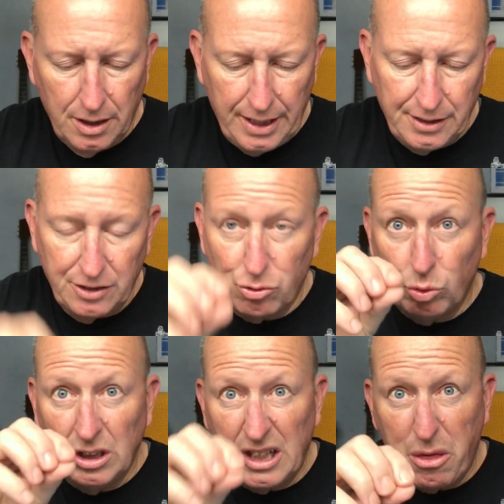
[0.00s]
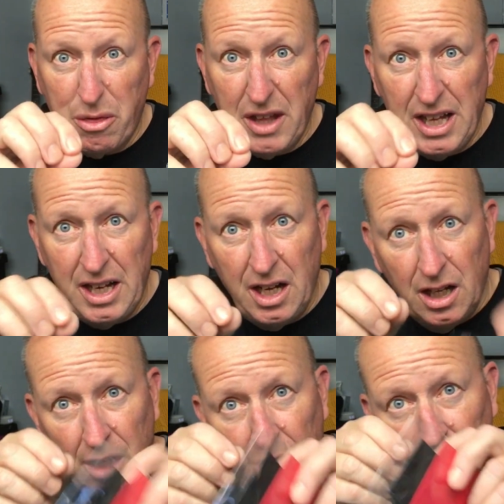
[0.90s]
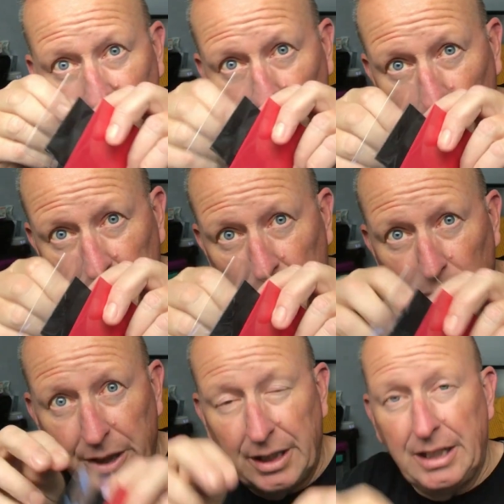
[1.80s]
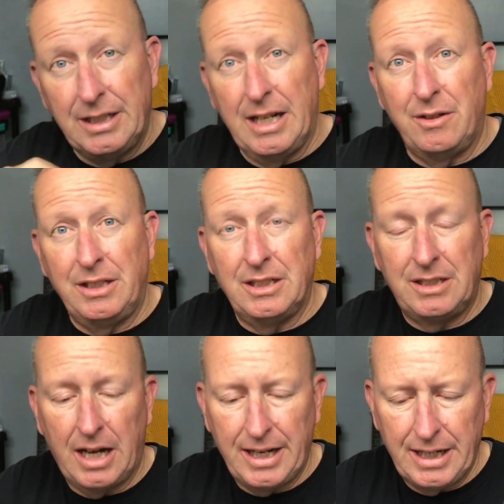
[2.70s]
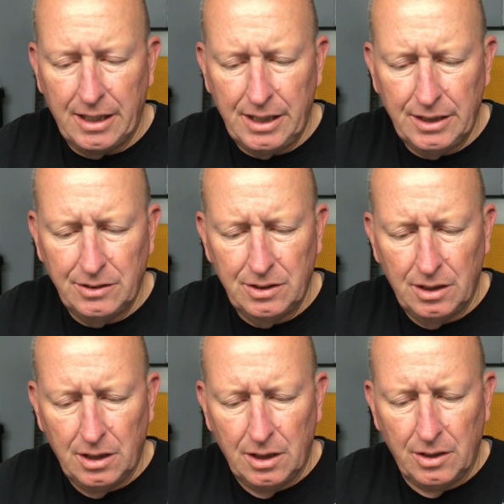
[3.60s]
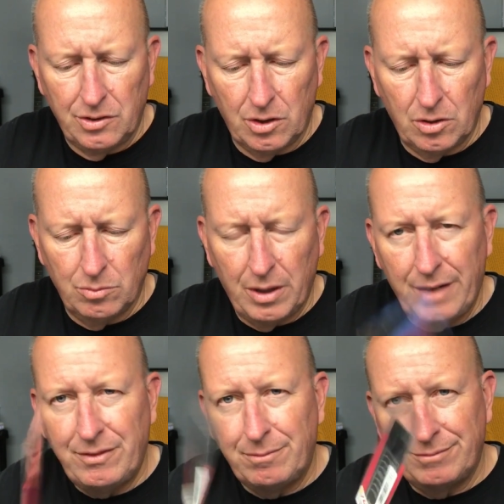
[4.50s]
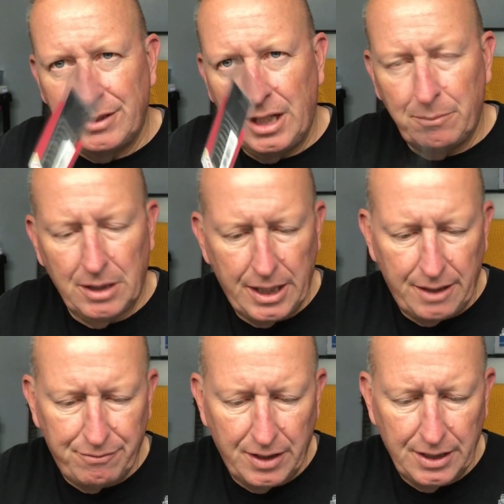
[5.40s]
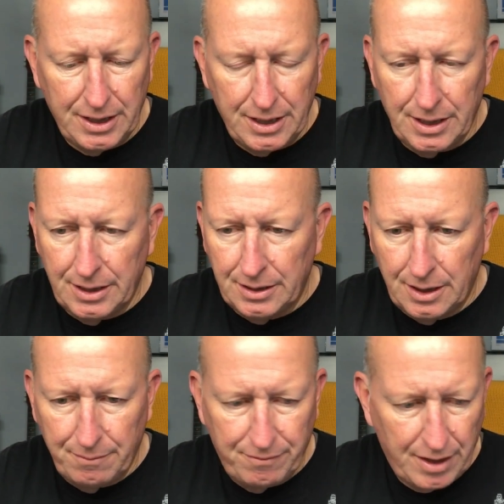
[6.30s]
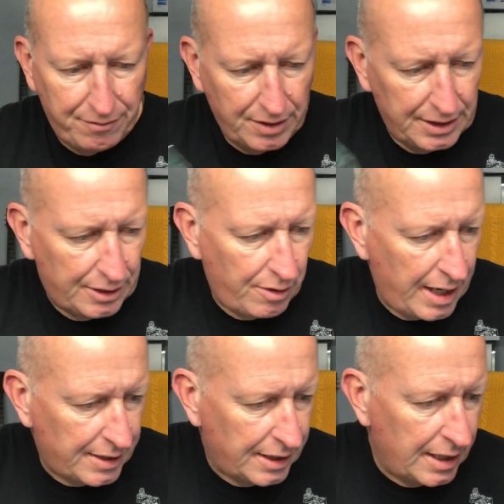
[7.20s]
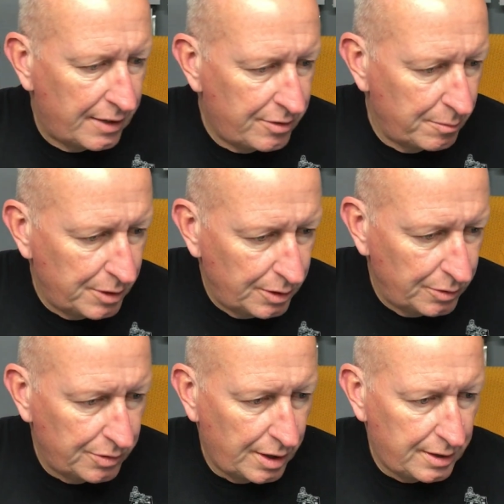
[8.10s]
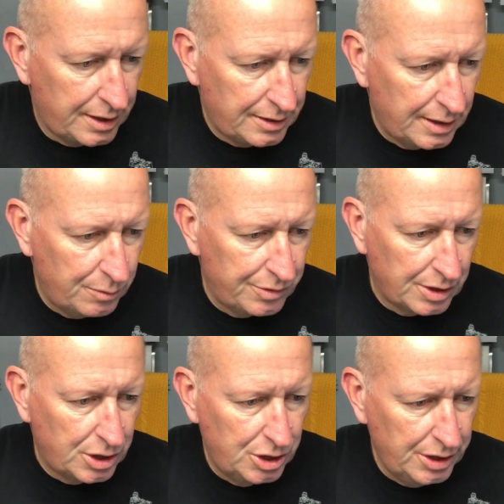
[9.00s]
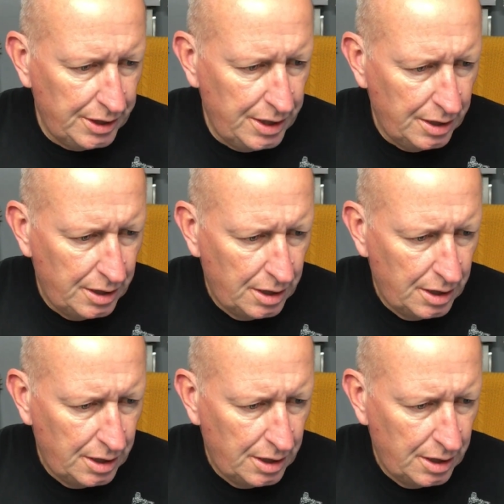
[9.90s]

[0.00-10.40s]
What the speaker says: and it's really thin, so you know it can get down into tight areas. So I have to say I'm glad I finally cracked and got some of those. I think that was a good